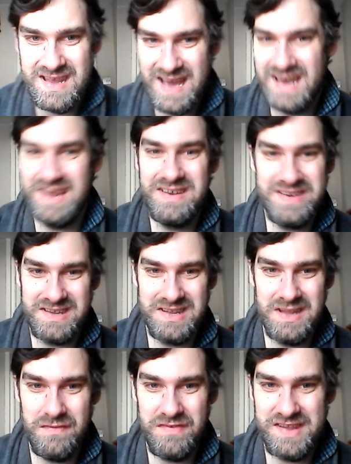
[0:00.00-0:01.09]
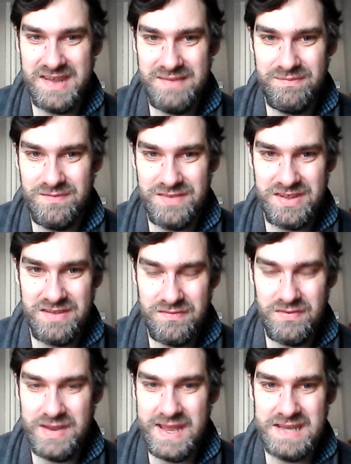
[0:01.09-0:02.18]
And I just love Sam's
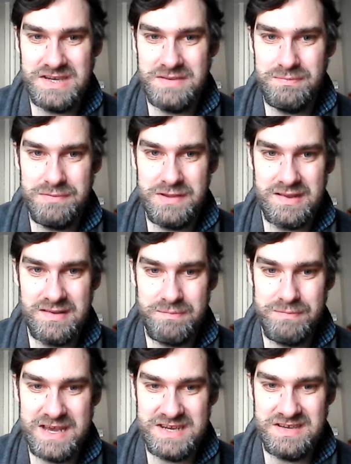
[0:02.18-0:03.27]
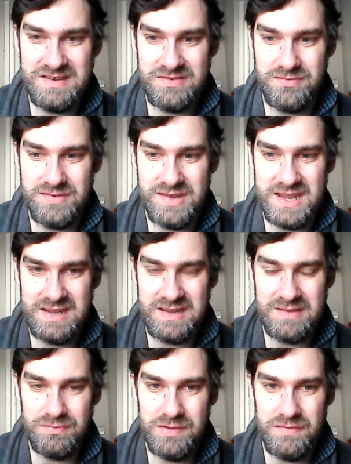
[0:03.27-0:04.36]
reaction because Bash is all
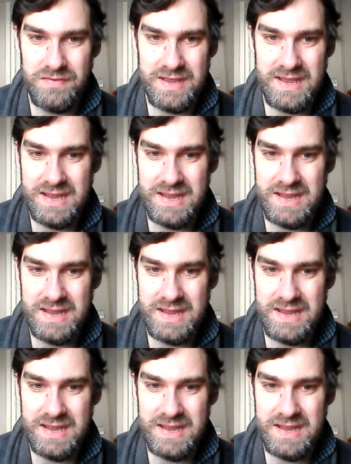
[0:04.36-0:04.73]
taken with it,